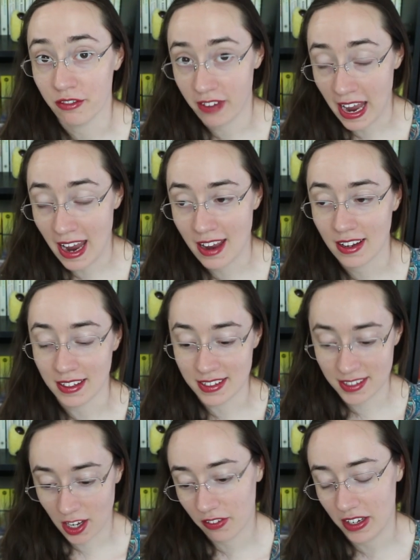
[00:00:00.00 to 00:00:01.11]
vain and
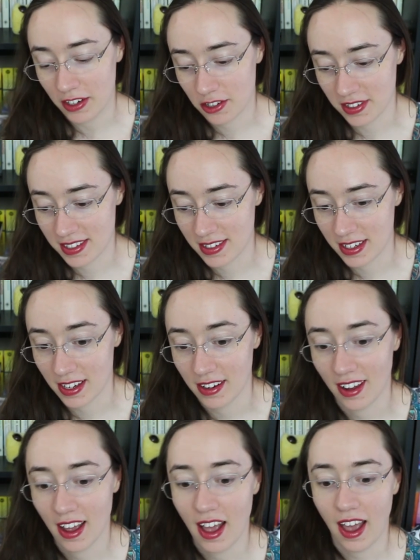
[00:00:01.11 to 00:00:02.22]
self-interested